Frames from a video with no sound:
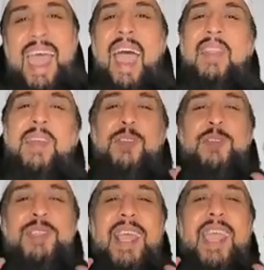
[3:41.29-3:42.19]
and then you
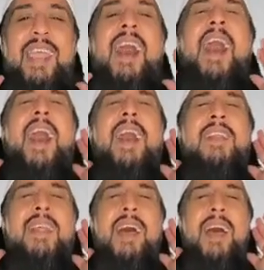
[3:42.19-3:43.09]
say
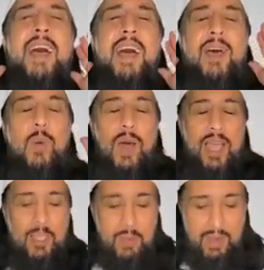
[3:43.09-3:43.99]
Allahu
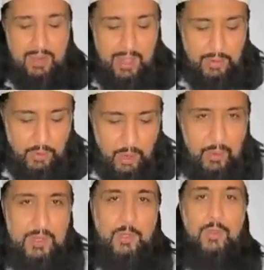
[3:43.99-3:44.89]
Akbar, and you
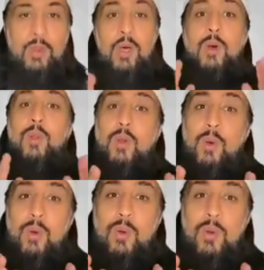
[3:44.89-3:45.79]
go into
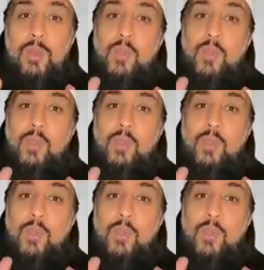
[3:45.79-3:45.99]
ruku.